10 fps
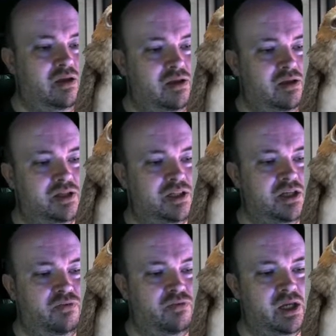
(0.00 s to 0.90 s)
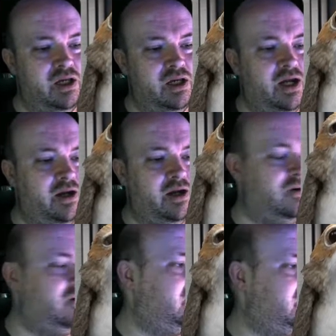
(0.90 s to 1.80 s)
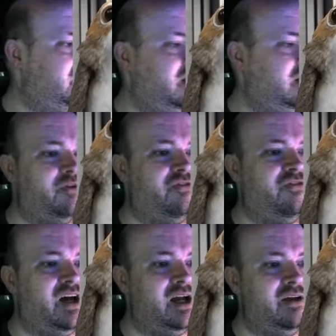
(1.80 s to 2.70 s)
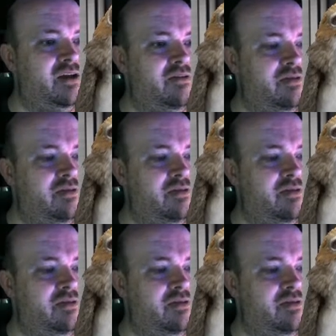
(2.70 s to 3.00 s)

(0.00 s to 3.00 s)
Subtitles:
Let's see if we can get higher than number 5